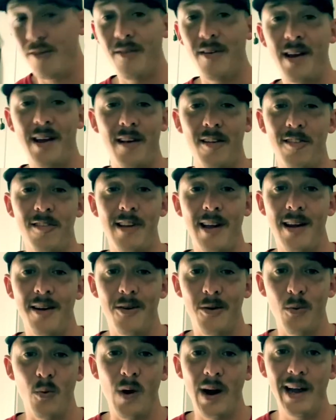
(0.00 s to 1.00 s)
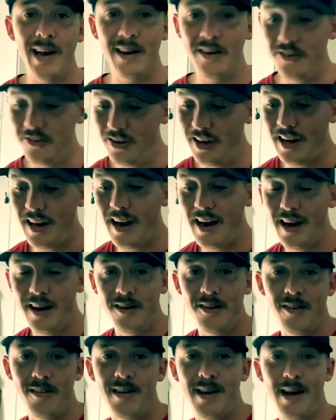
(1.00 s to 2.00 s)
like a standard weighted jig head and
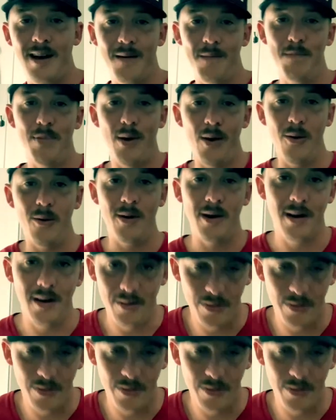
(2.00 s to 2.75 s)
just kind of poking it